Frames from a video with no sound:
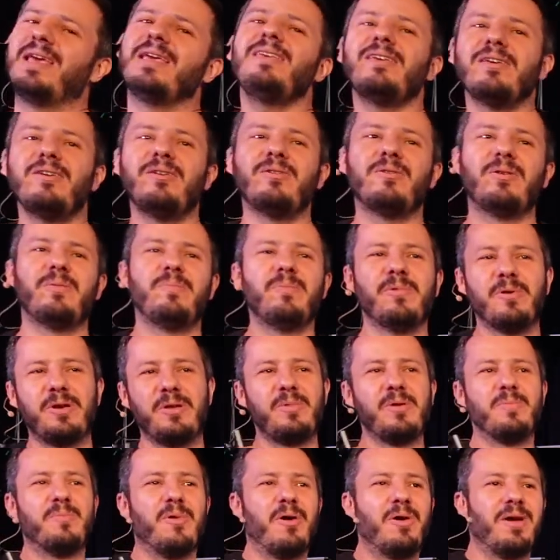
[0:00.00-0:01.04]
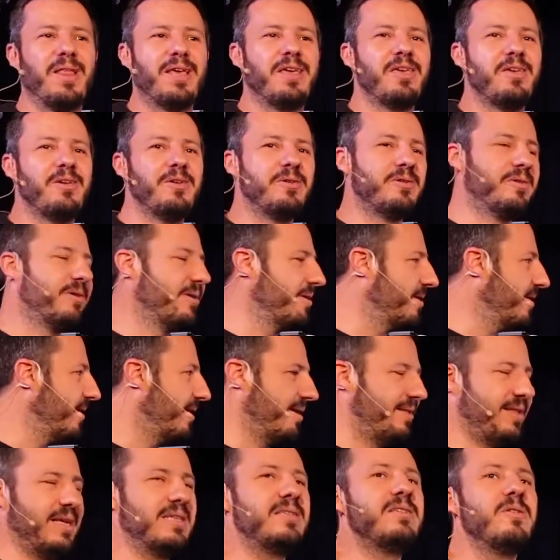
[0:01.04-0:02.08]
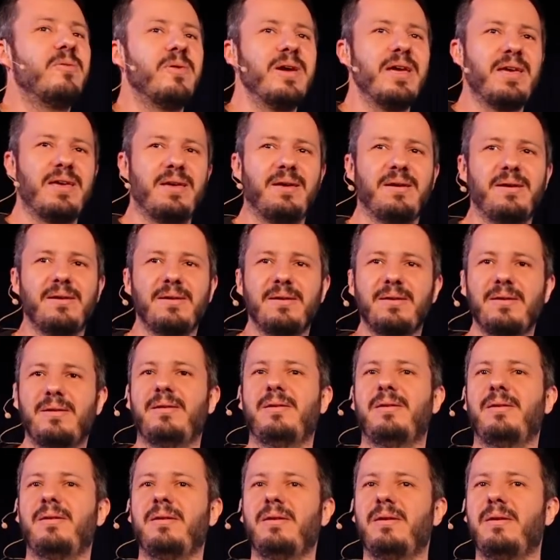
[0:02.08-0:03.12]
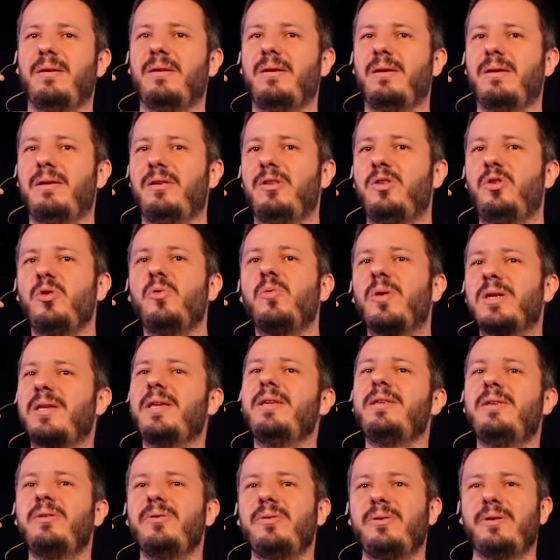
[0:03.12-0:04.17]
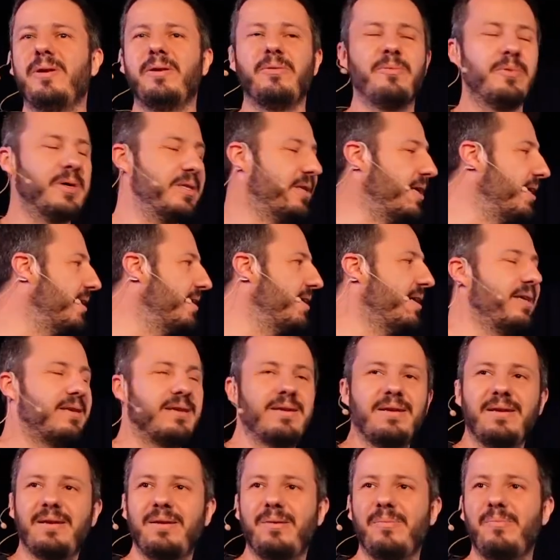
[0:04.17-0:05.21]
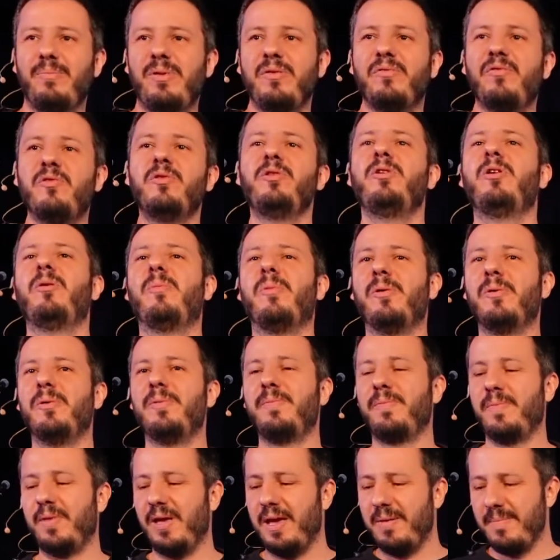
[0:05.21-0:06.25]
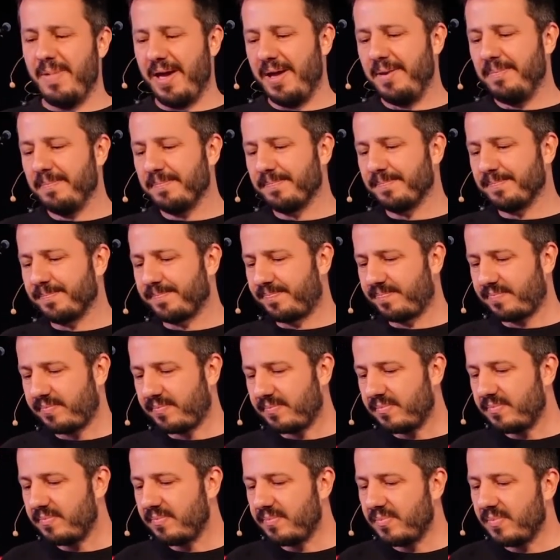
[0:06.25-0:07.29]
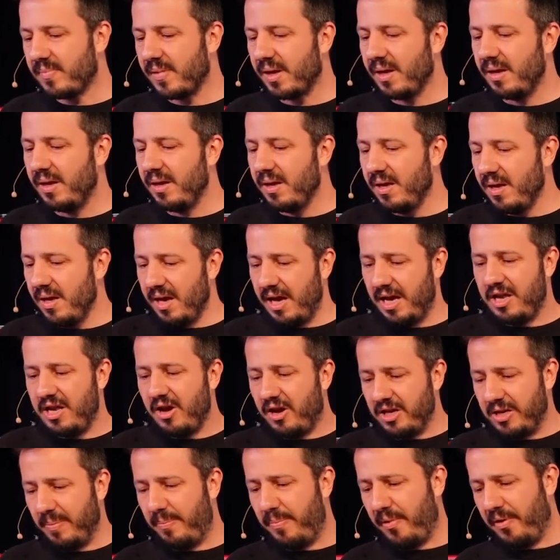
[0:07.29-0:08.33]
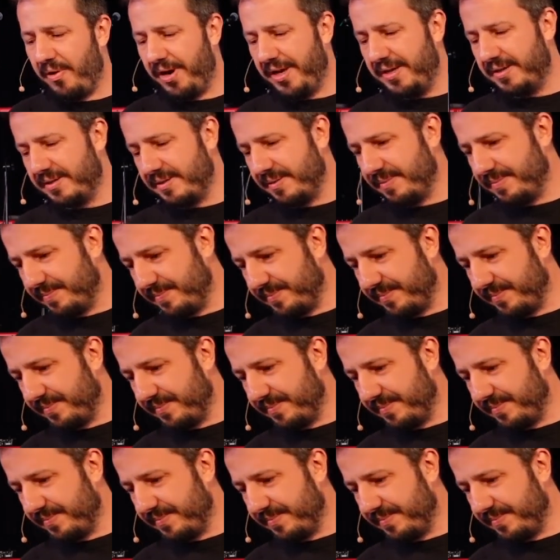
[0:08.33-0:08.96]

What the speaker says: like you. I want to be more like you. That's the way. Do what he did. Be vulnerable. Amen? And the other point,